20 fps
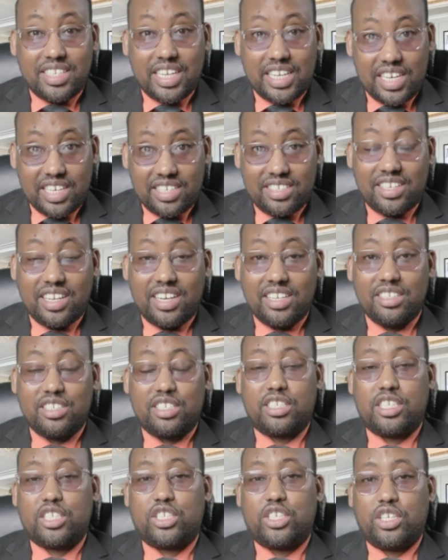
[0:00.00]
an excellent
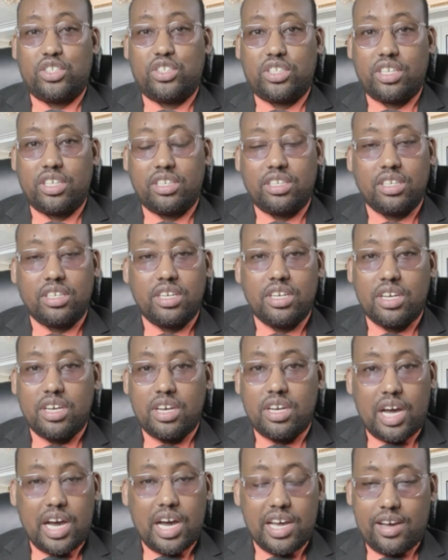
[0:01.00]
question.
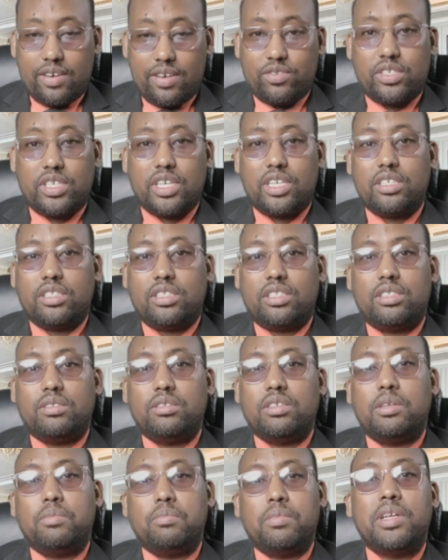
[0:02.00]
I have said it
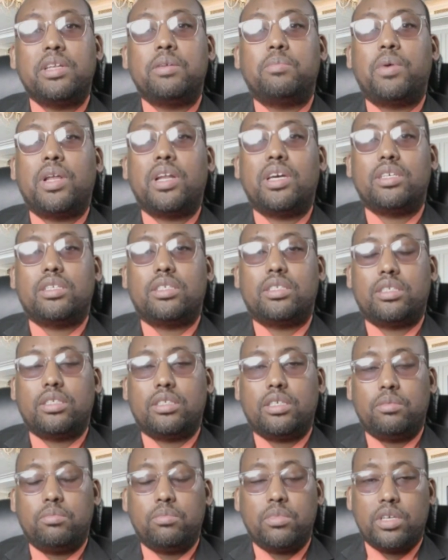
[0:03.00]
in many places,
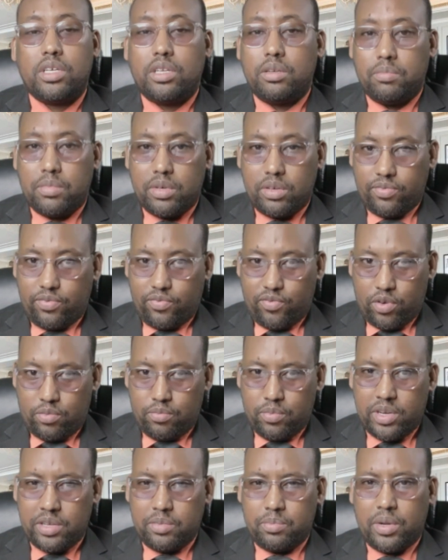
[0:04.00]
from
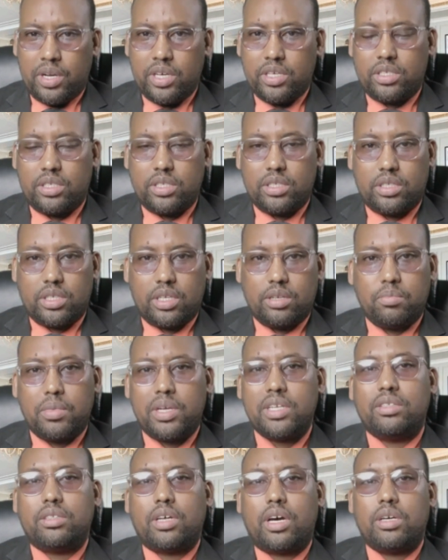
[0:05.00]
many places and
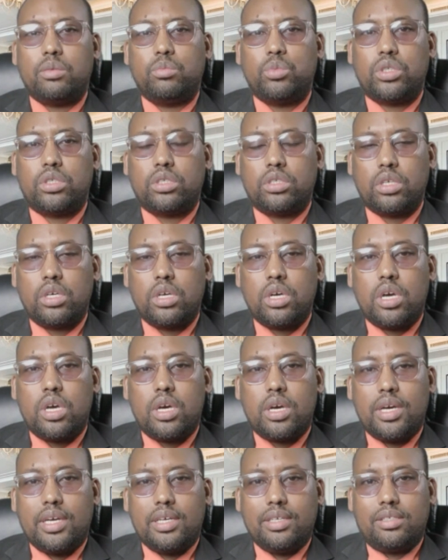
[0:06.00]
many times.
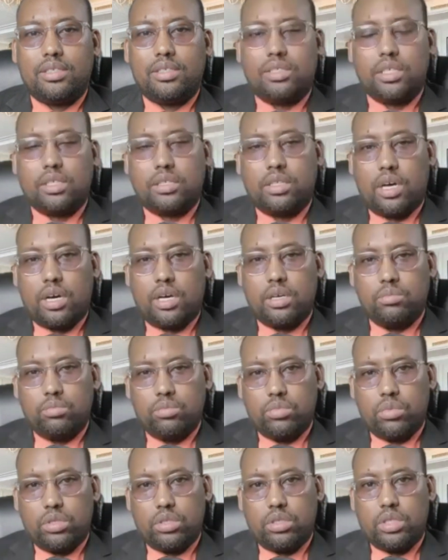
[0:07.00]
It's the
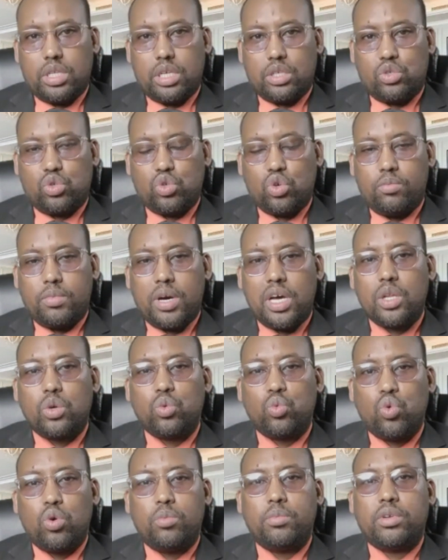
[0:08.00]
time that Somali
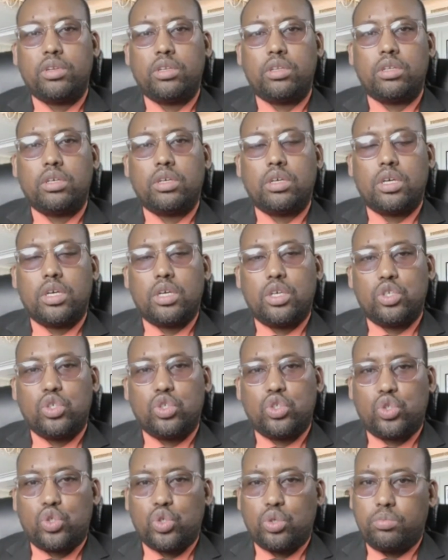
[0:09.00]
woman
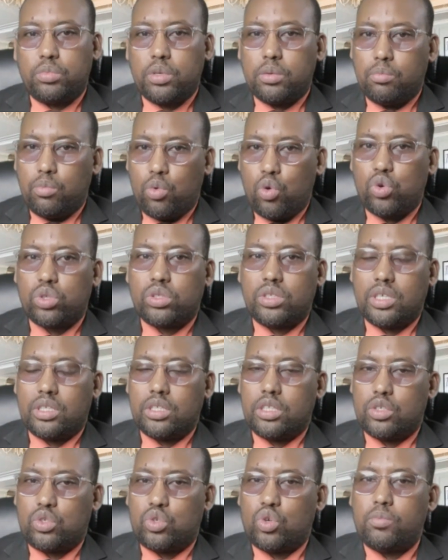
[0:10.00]
should be more than
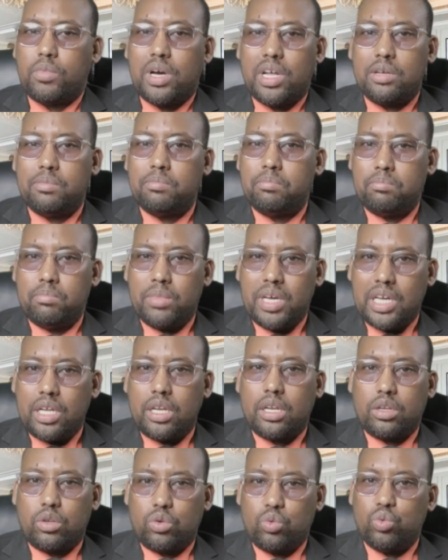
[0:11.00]
the Somali
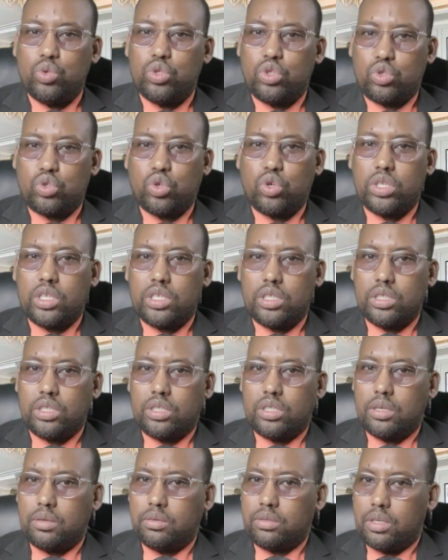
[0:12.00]
male who is joining
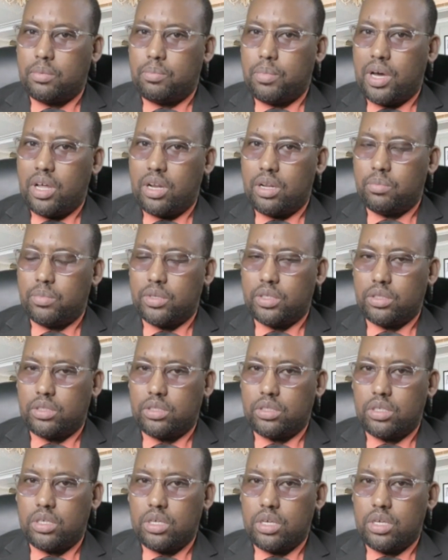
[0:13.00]
the parliament.